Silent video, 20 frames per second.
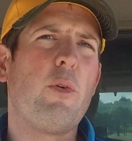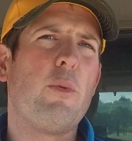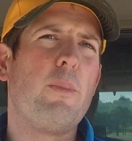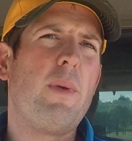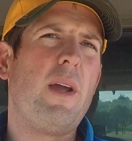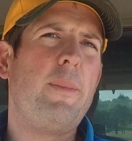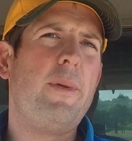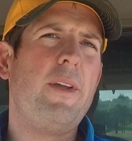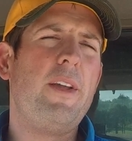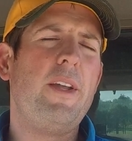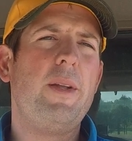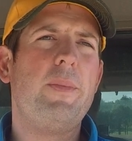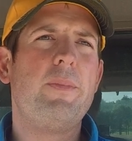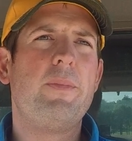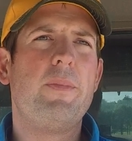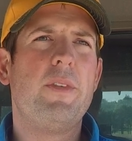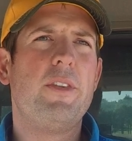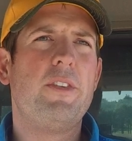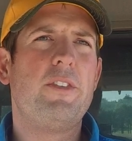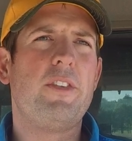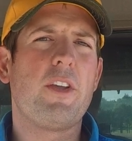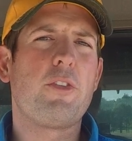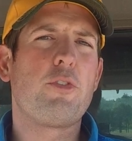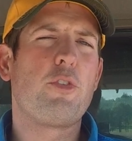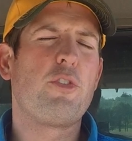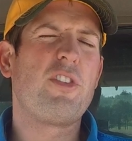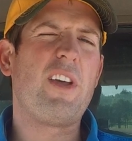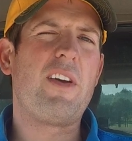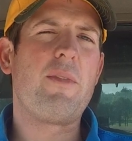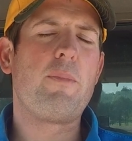We're maybe 6
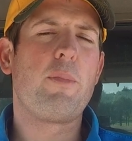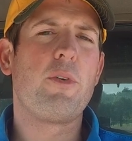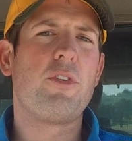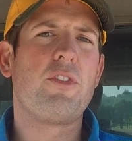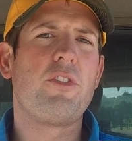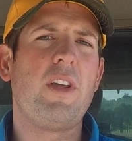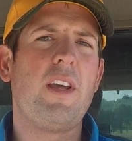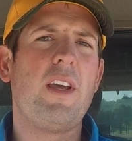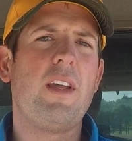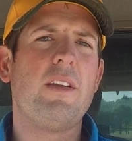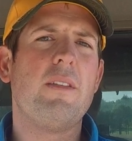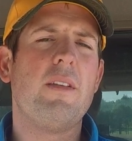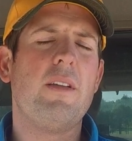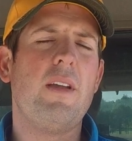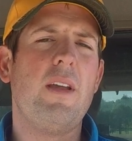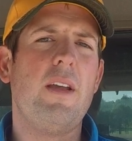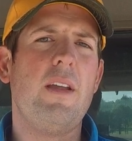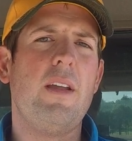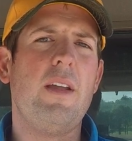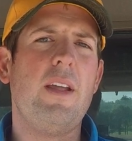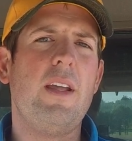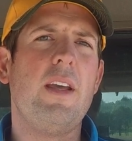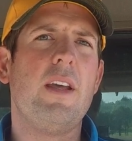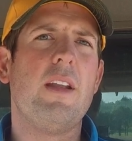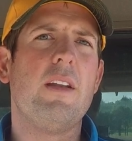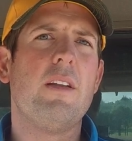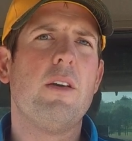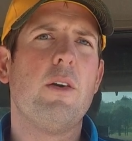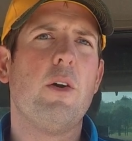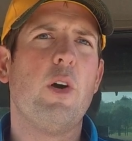or 7%
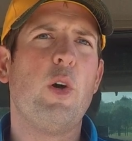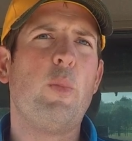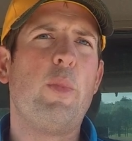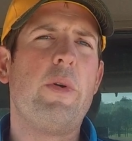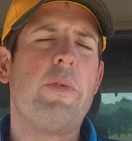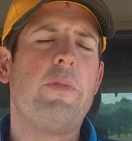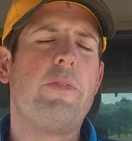in. We've been